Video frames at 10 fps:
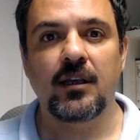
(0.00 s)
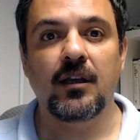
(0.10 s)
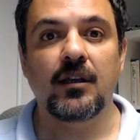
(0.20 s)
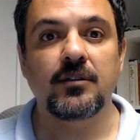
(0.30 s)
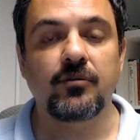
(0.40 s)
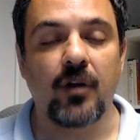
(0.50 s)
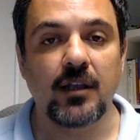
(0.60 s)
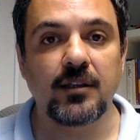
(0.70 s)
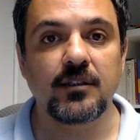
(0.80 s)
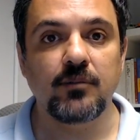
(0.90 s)

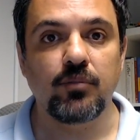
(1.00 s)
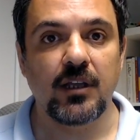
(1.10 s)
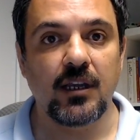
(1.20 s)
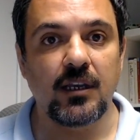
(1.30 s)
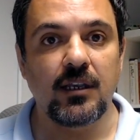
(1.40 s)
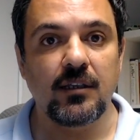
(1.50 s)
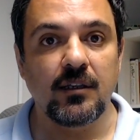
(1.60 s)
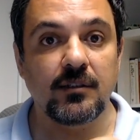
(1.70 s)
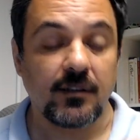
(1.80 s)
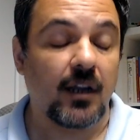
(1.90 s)
strategic planning,
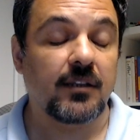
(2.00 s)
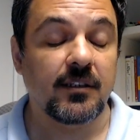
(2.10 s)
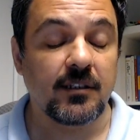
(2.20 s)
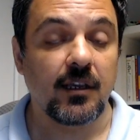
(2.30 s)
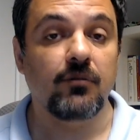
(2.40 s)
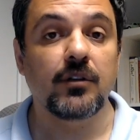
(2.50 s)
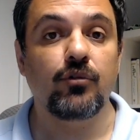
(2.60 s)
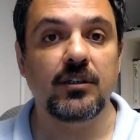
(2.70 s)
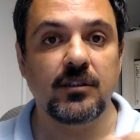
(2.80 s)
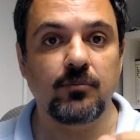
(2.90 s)
strategic
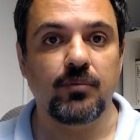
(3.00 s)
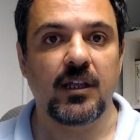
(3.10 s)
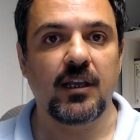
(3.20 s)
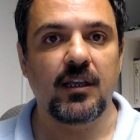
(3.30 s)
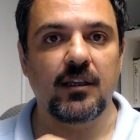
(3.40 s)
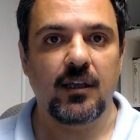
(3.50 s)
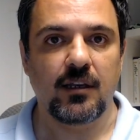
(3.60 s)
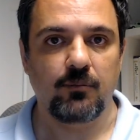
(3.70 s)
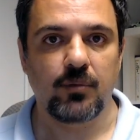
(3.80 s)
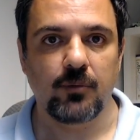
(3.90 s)
evaluation planning and
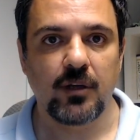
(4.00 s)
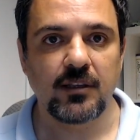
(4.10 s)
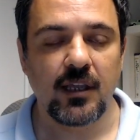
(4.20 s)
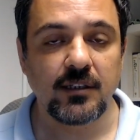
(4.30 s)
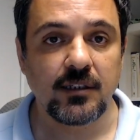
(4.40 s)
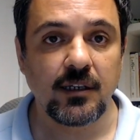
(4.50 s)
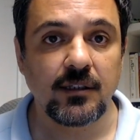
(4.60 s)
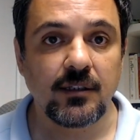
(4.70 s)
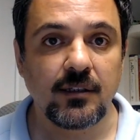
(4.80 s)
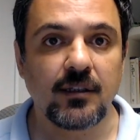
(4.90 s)

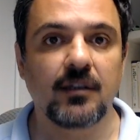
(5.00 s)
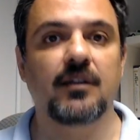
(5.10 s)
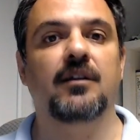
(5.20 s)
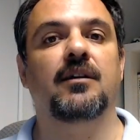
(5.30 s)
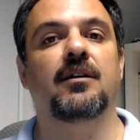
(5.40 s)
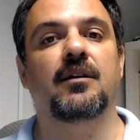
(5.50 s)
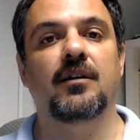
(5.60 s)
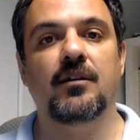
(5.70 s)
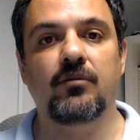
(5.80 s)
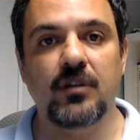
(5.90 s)
implementation,
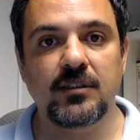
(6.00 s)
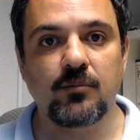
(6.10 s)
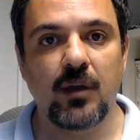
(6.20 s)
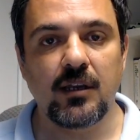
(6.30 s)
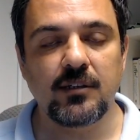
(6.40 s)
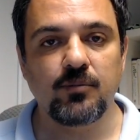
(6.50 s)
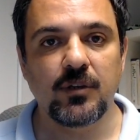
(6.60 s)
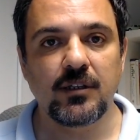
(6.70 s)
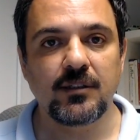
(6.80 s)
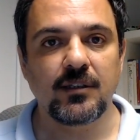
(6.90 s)
risk
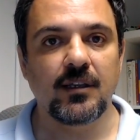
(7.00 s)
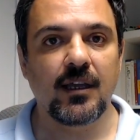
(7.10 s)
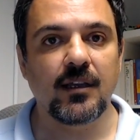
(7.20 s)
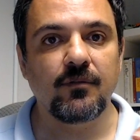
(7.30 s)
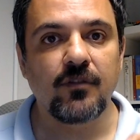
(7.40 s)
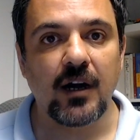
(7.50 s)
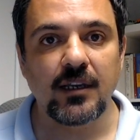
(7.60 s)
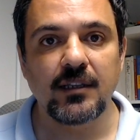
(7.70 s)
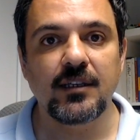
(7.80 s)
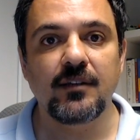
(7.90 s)
management, and
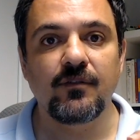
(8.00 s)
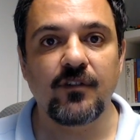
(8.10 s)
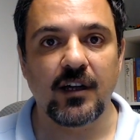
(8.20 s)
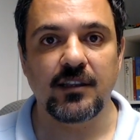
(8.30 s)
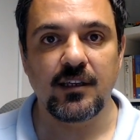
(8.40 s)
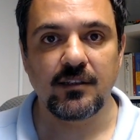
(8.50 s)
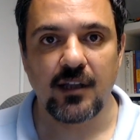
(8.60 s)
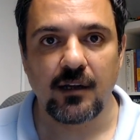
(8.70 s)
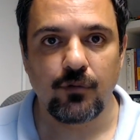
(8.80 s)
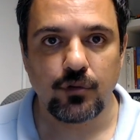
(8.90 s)
finally, funding
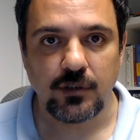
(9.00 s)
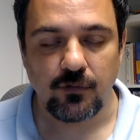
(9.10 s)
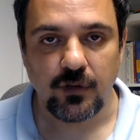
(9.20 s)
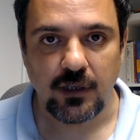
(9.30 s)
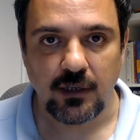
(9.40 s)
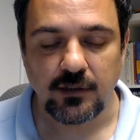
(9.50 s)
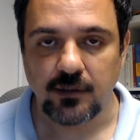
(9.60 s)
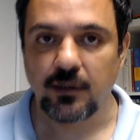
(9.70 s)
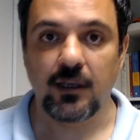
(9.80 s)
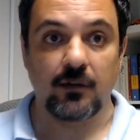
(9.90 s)
diversification.
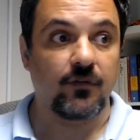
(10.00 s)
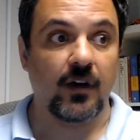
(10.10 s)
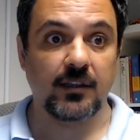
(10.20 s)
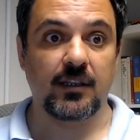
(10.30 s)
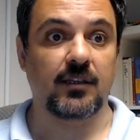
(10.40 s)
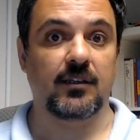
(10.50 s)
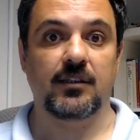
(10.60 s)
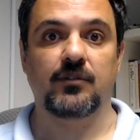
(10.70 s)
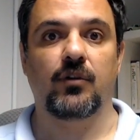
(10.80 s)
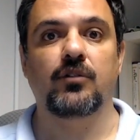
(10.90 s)
And funding
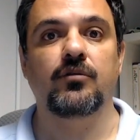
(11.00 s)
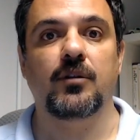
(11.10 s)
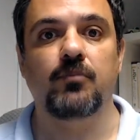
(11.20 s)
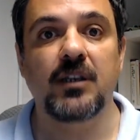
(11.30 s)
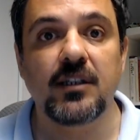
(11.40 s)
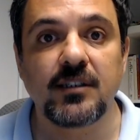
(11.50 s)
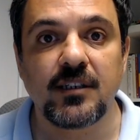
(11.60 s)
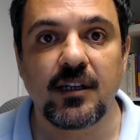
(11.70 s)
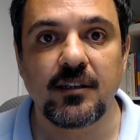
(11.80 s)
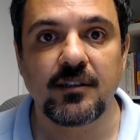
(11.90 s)
is one of the biggest
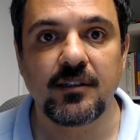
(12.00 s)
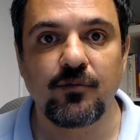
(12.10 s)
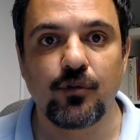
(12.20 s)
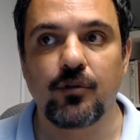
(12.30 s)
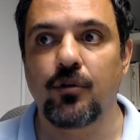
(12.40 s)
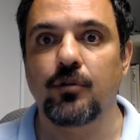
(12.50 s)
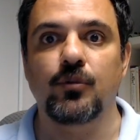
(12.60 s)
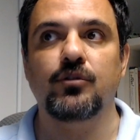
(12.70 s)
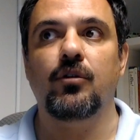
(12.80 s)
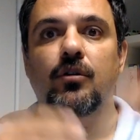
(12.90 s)
challenges for
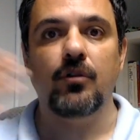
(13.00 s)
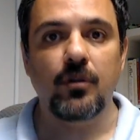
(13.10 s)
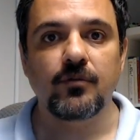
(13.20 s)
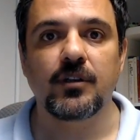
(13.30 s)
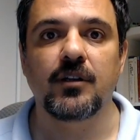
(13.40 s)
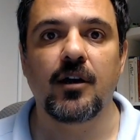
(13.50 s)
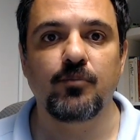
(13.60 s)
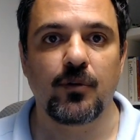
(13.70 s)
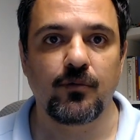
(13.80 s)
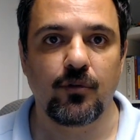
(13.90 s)
almost all of the
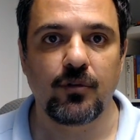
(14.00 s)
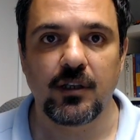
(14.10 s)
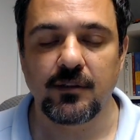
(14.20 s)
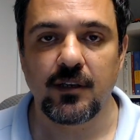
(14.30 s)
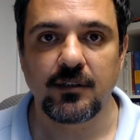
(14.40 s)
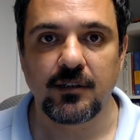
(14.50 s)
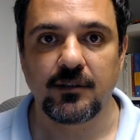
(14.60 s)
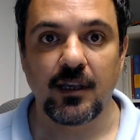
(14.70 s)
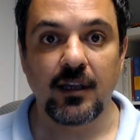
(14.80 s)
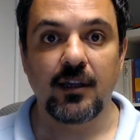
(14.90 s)
nonprofit
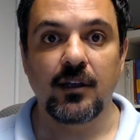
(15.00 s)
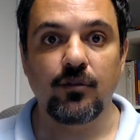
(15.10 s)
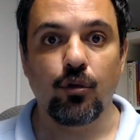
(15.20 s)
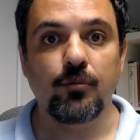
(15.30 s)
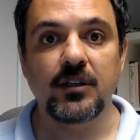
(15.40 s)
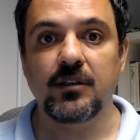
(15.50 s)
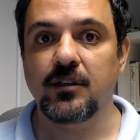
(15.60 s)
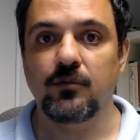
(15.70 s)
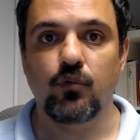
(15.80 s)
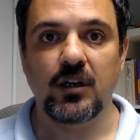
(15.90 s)
organizations, no matter
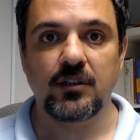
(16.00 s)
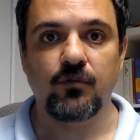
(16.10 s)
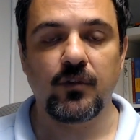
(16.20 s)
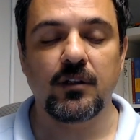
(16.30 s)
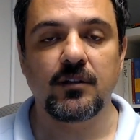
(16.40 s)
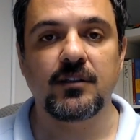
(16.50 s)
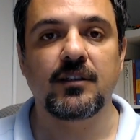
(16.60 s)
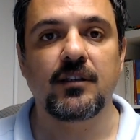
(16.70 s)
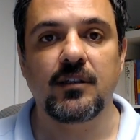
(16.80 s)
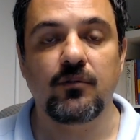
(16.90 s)
in what field
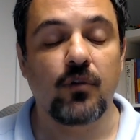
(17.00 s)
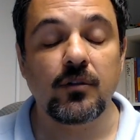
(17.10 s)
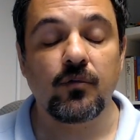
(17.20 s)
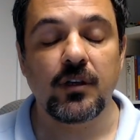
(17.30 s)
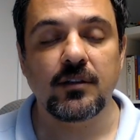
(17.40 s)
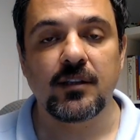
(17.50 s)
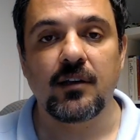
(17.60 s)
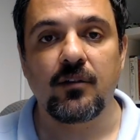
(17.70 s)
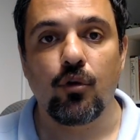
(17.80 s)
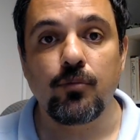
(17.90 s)

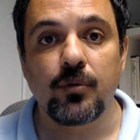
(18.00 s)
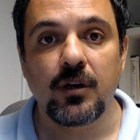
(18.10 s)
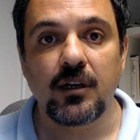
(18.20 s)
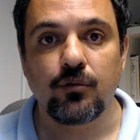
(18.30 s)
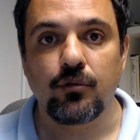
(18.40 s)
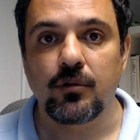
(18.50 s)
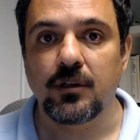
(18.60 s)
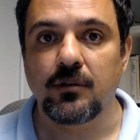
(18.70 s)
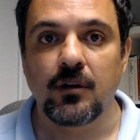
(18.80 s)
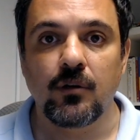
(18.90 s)
they operate or
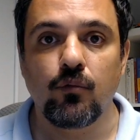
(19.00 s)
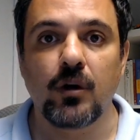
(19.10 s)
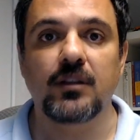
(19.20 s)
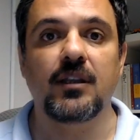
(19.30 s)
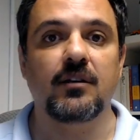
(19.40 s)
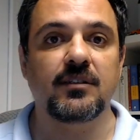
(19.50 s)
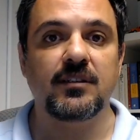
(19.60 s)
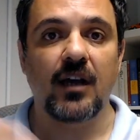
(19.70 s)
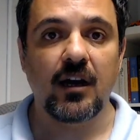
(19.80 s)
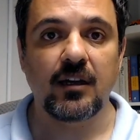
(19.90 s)
what their
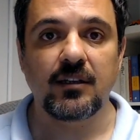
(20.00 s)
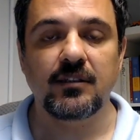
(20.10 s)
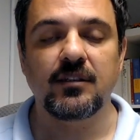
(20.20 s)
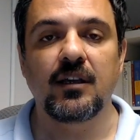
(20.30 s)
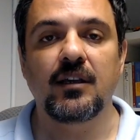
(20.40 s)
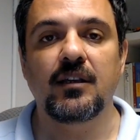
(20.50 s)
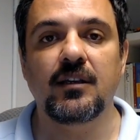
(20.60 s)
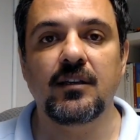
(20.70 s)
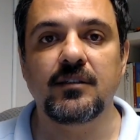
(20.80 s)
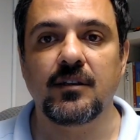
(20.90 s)
size
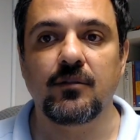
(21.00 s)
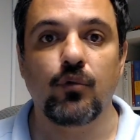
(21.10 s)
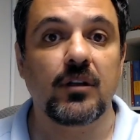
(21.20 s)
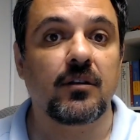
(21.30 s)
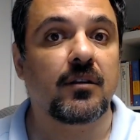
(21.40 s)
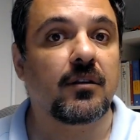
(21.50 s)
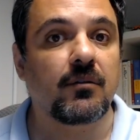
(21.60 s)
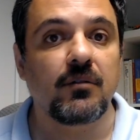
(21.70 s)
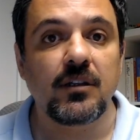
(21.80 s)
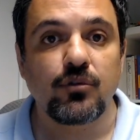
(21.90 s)
is and what
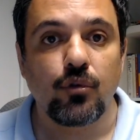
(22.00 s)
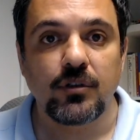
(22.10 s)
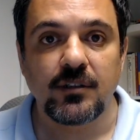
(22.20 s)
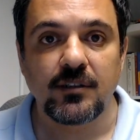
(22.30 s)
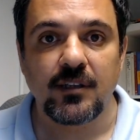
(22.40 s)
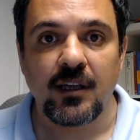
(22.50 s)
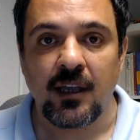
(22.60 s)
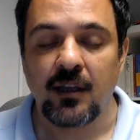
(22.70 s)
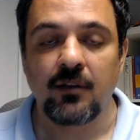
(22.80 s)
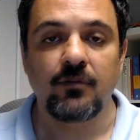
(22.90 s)
resources they
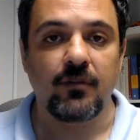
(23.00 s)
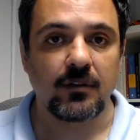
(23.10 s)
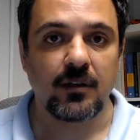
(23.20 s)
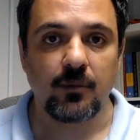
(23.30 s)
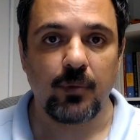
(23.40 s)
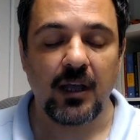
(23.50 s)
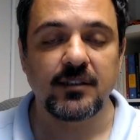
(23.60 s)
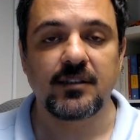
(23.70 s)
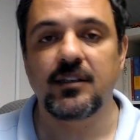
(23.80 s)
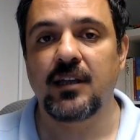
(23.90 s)
have, what
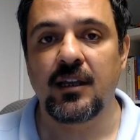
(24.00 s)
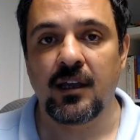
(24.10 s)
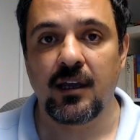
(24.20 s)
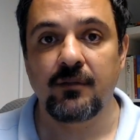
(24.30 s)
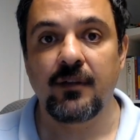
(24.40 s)
capacity they have.